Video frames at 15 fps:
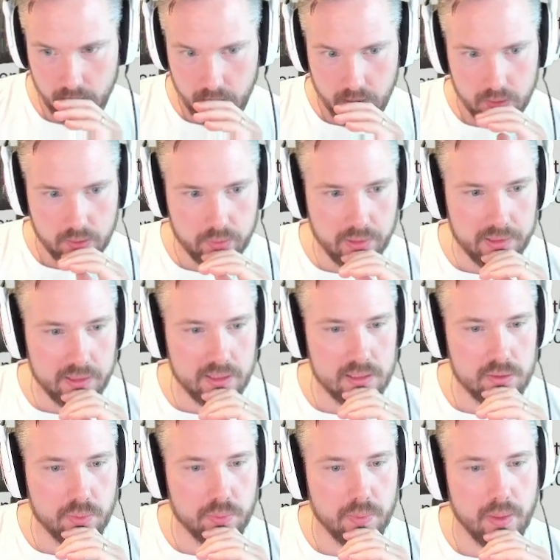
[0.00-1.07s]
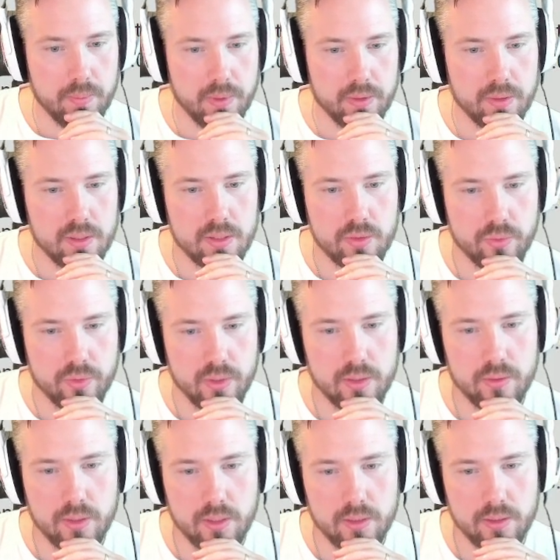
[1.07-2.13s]
Direct hits with main body guns require
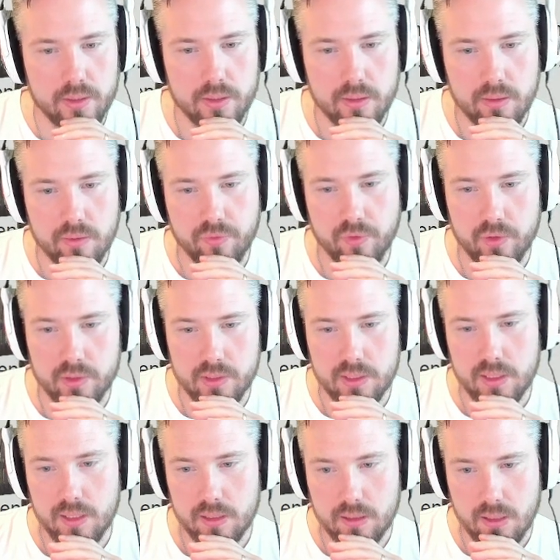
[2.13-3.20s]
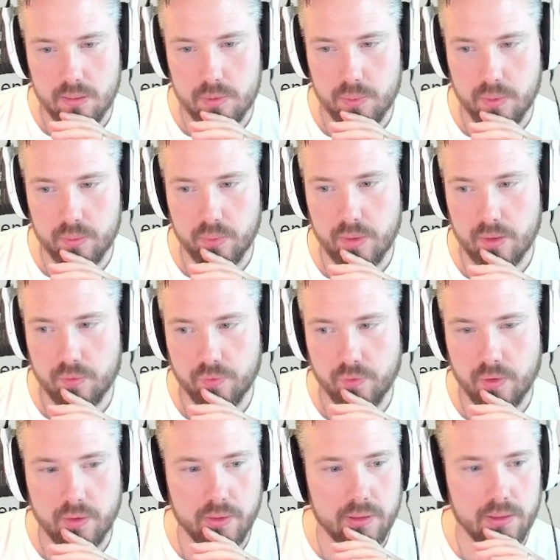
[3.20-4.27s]
213. Time spent without
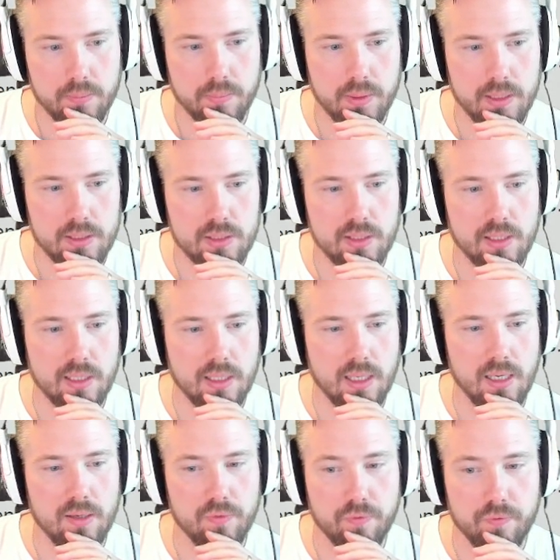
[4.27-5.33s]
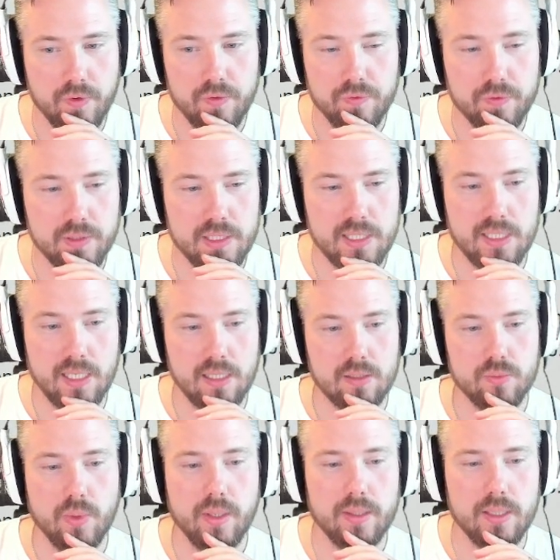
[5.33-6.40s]
firing begins to decay 50 seconds.
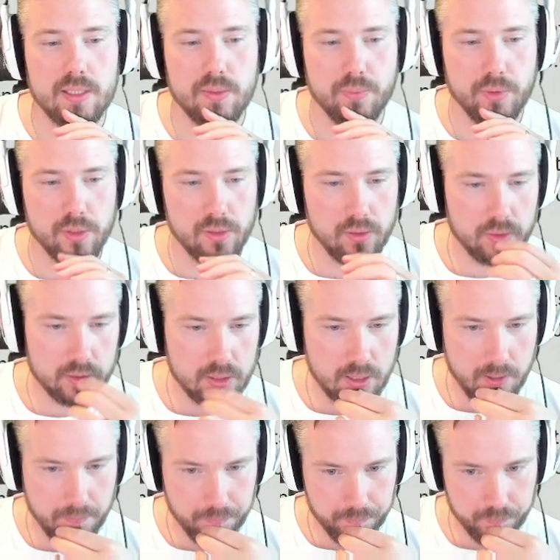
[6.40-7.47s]
Wow, that's a pretty long time.